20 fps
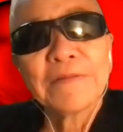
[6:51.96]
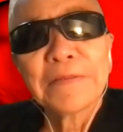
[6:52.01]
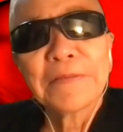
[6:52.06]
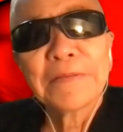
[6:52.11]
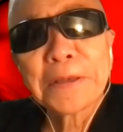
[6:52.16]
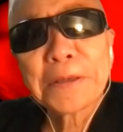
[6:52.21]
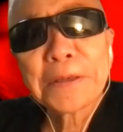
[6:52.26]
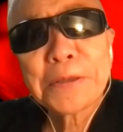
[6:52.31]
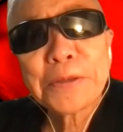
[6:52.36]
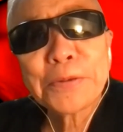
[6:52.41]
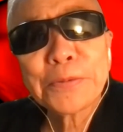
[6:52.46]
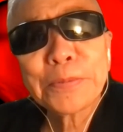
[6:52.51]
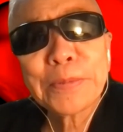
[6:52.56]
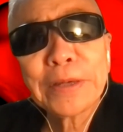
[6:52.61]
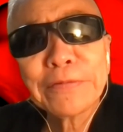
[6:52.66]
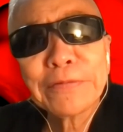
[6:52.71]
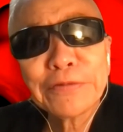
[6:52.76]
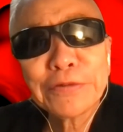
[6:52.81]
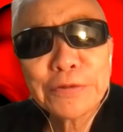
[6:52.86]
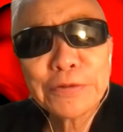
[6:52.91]
Thank you,
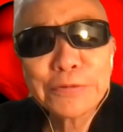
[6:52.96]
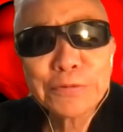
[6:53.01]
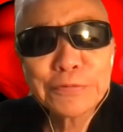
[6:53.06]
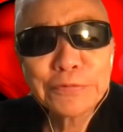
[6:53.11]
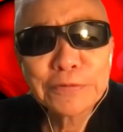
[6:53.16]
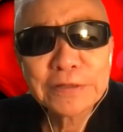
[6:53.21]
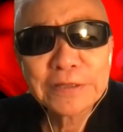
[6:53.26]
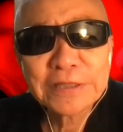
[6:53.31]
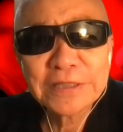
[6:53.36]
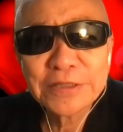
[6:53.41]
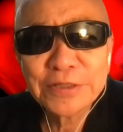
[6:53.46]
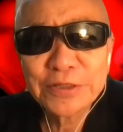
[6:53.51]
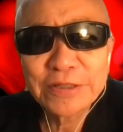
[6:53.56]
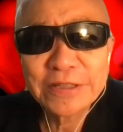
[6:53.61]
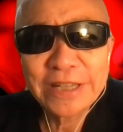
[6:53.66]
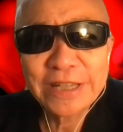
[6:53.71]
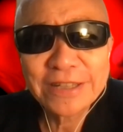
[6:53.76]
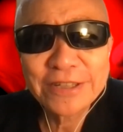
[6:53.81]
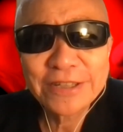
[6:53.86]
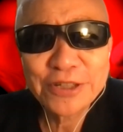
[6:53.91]
Matthew, for the
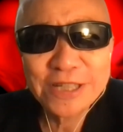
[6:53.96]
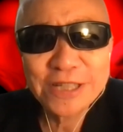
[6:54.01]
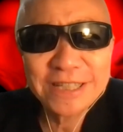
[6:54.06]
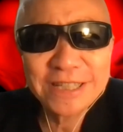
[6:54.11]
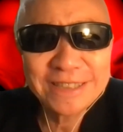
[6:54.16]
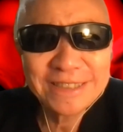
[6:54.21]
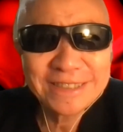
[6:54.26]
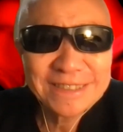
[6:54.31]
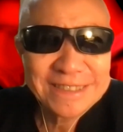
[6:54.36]
introduction.